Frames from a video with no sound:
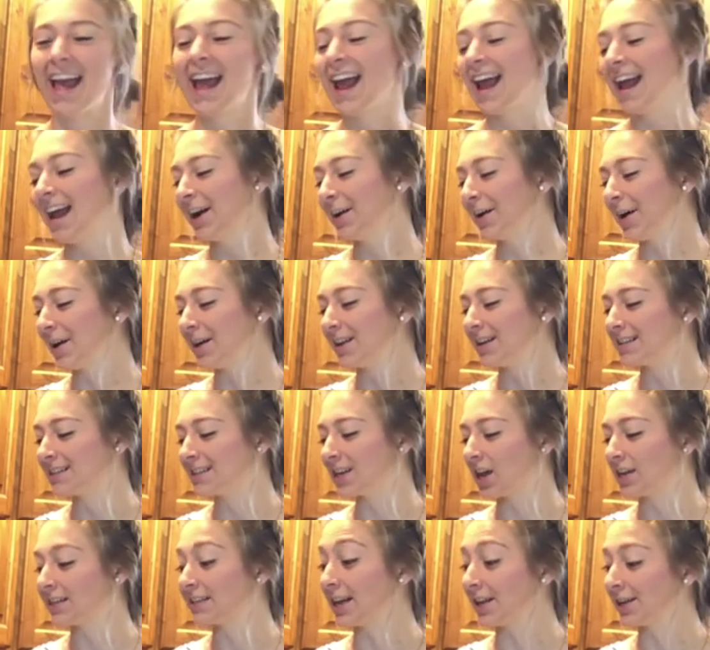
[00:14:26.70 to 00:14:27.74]
Or else
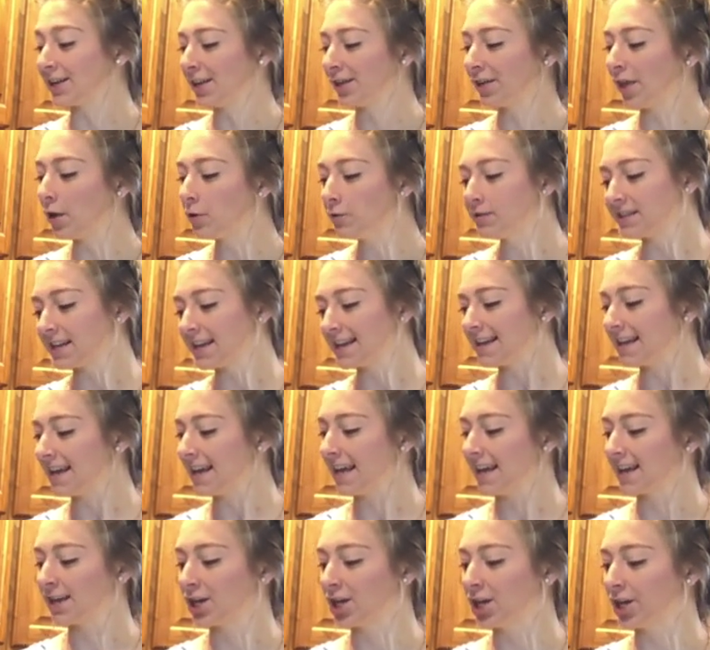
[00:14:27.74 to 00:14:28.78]
cellulosic
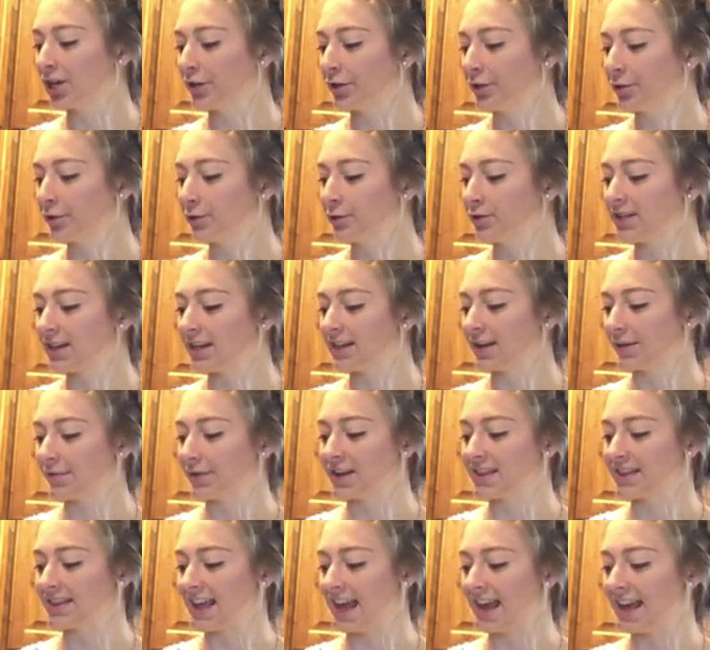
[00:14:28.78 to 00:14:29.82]
includes
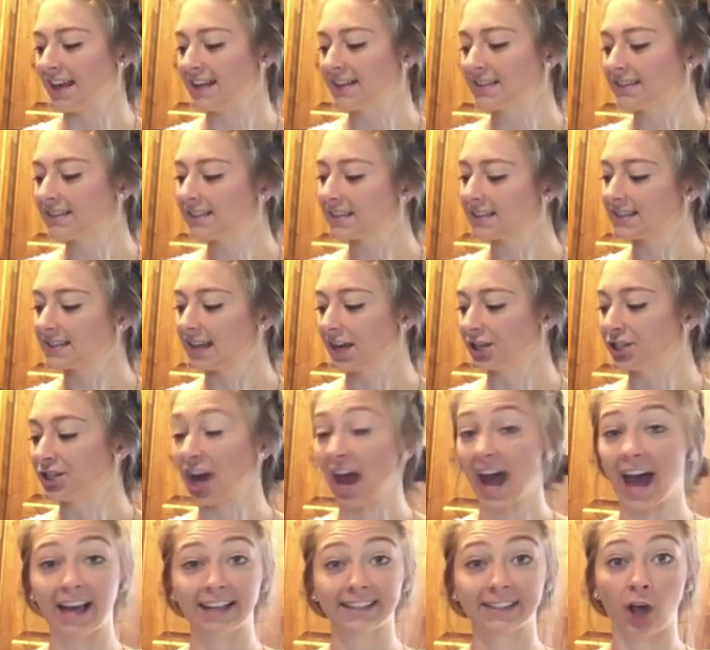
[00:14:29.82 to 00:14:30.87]
different things such
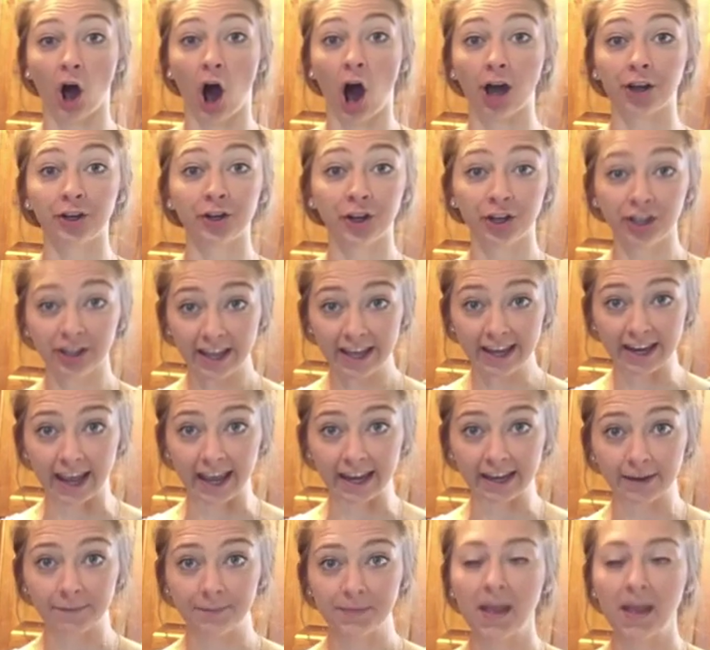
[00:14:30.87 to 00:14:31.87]
as cotton or linen.